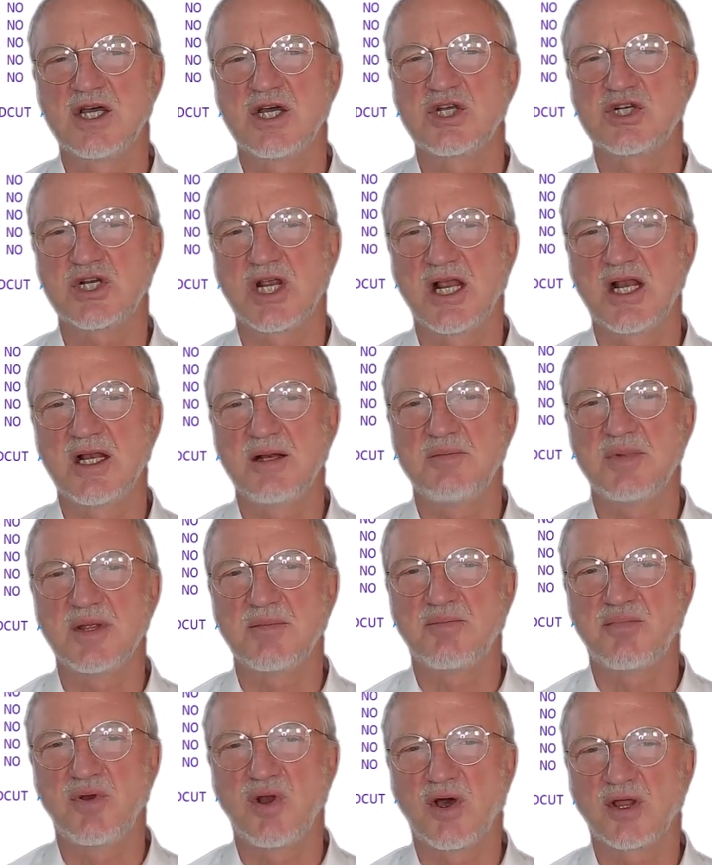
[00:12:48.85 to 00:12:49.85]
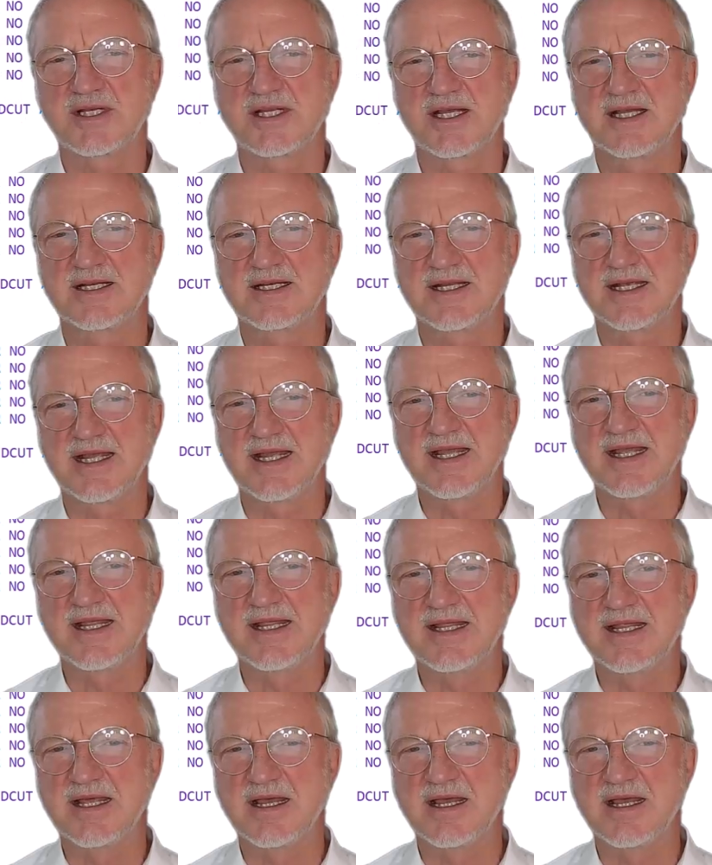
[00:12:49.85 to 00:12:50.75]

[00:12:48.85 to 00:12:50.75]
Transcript: shall be plotted in